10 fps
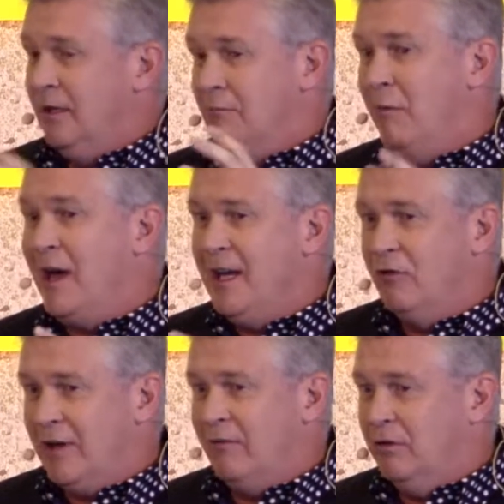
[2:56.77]
Buying
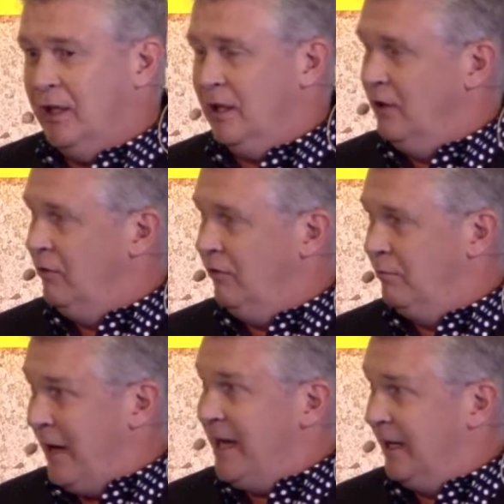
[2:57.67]
travel includes
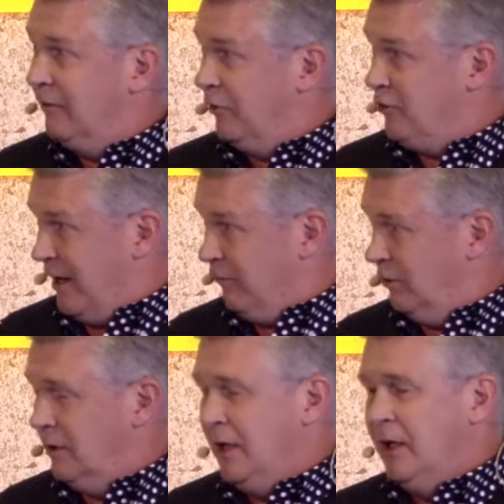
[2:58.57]
paying for
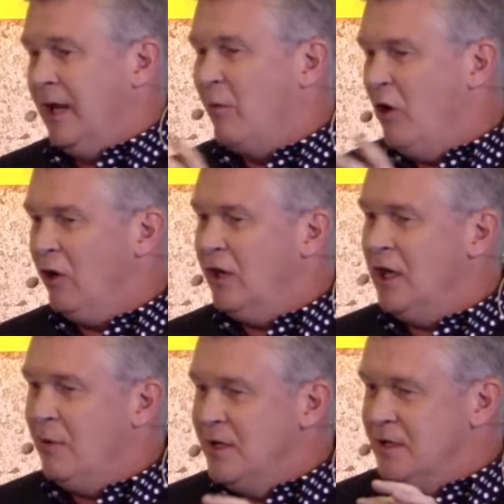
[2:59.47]
travel. Now, we're not going to
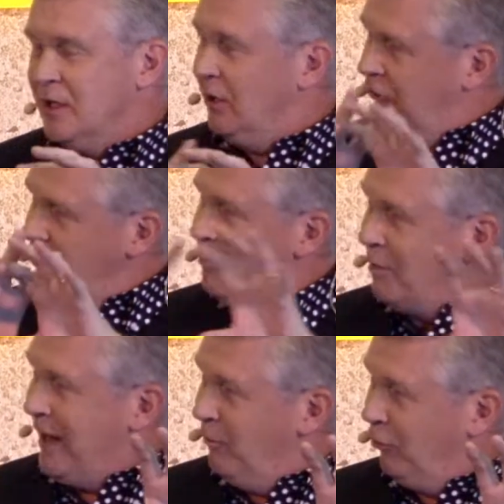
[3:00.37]
go into the consumer
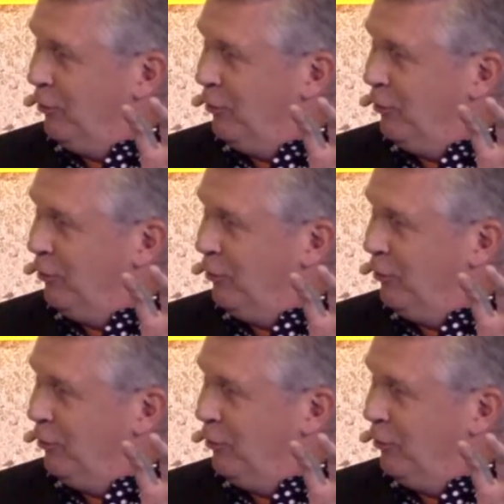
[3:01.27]
payments